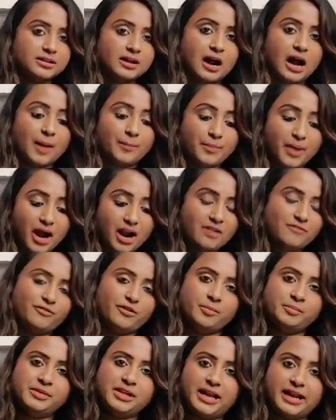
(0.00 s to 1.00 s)
apart
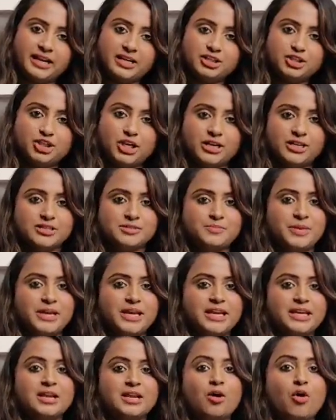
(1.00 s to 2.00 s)
from light, shutter
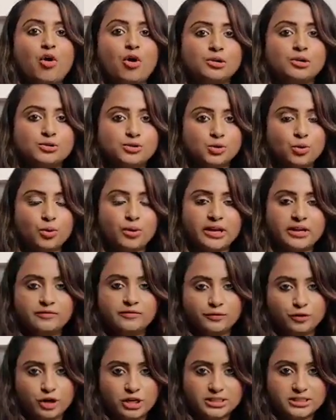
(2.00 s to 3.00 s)
speed also
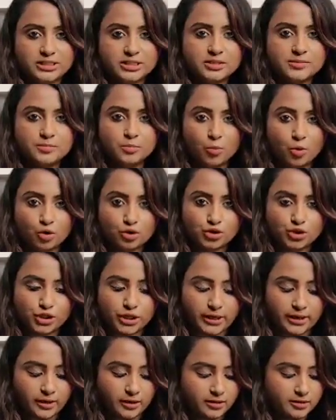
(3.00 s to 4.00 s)
influences
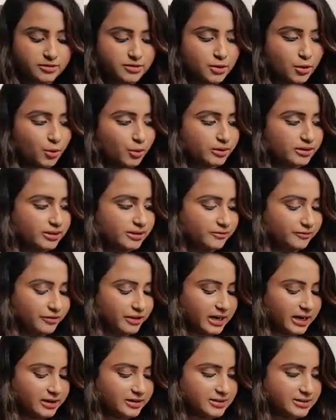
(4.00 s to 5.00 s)
motion. So
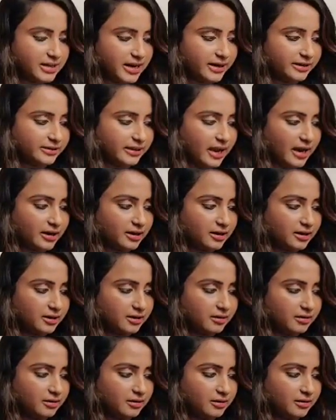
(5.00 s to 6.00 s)
we'll understand that
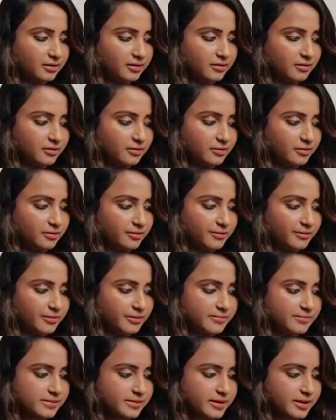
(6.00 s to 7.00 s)

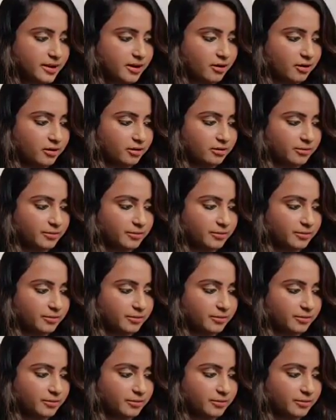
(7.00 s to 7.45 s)
here.